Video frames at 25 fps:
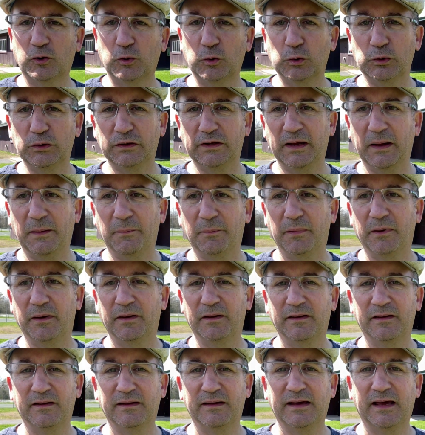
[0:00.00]
cool dip.
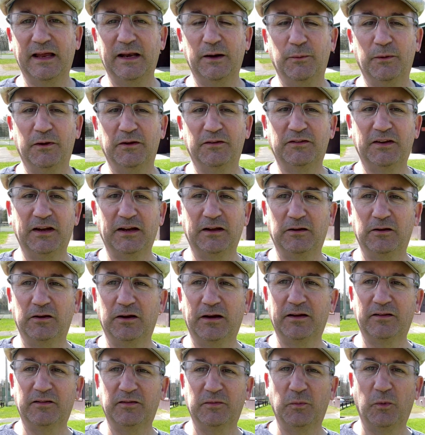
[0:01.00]
Anyway, let's take a look
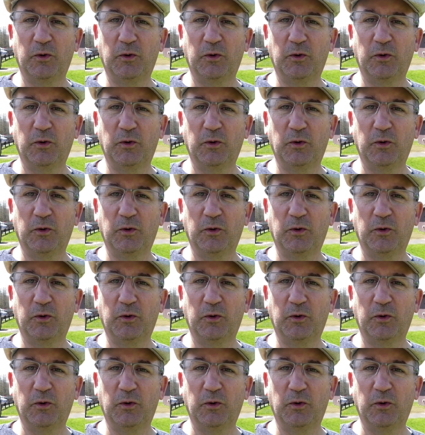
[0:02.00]
at some